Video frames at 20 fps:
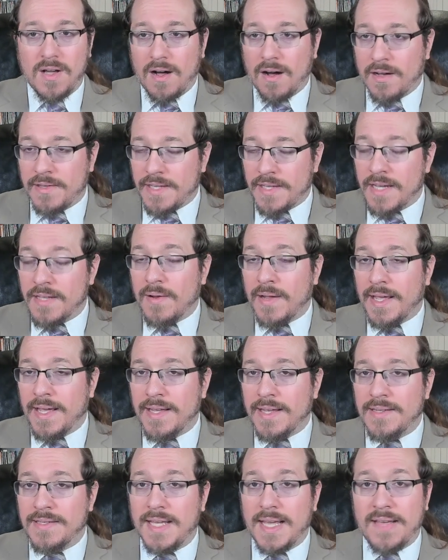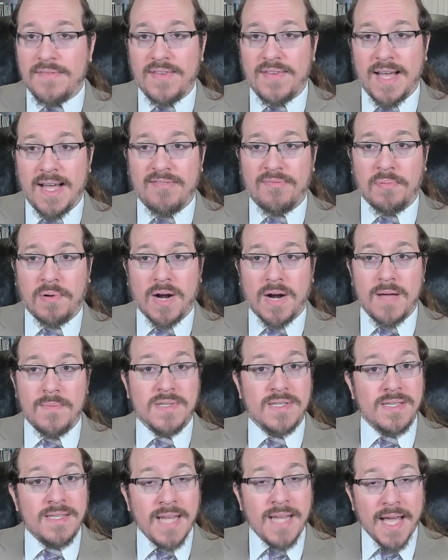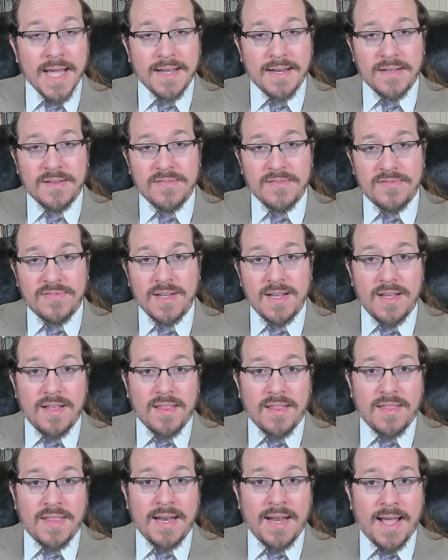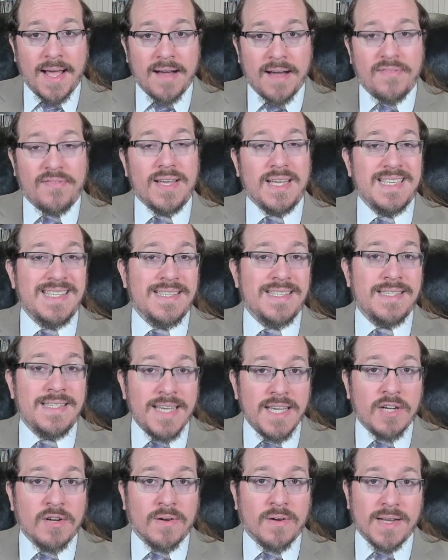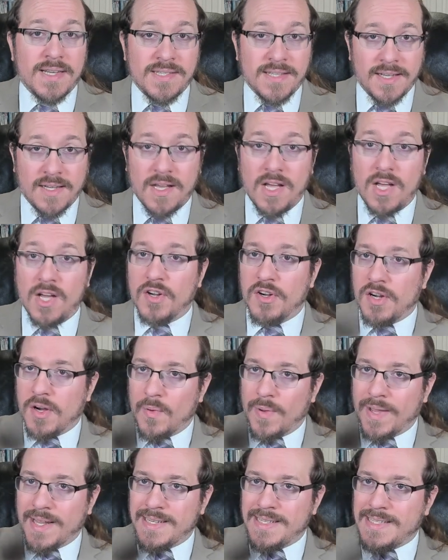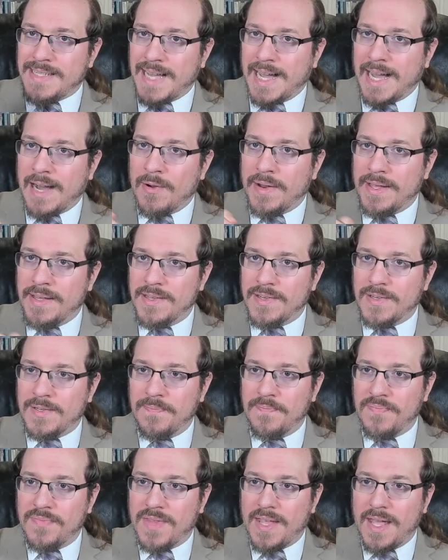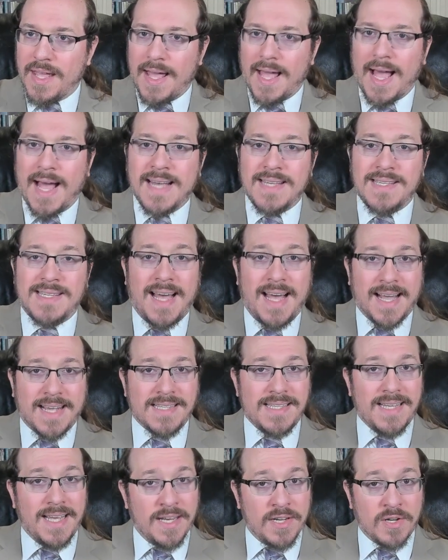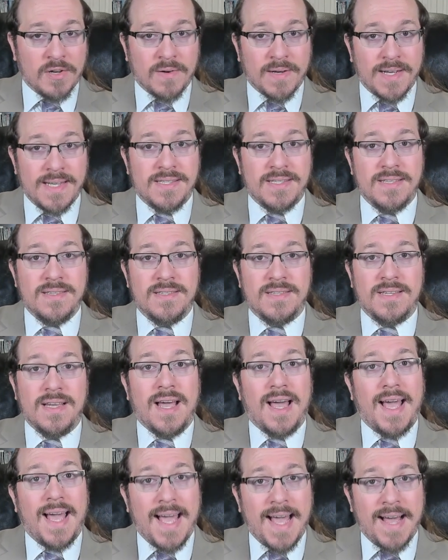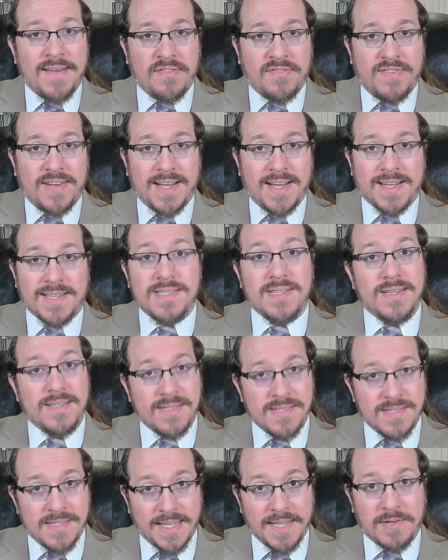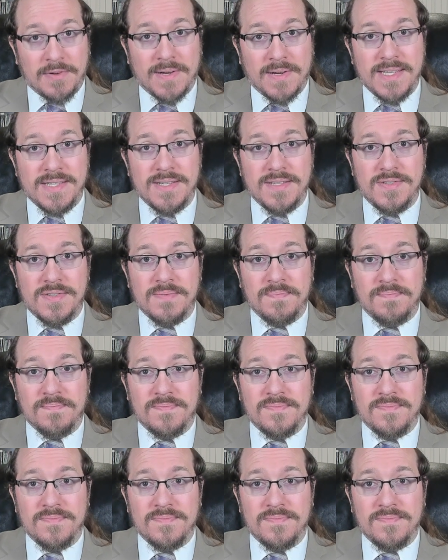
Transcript: On the other hand, if f prime is negative, then f is decreasing, going downhill. As x increases, f of x decreases.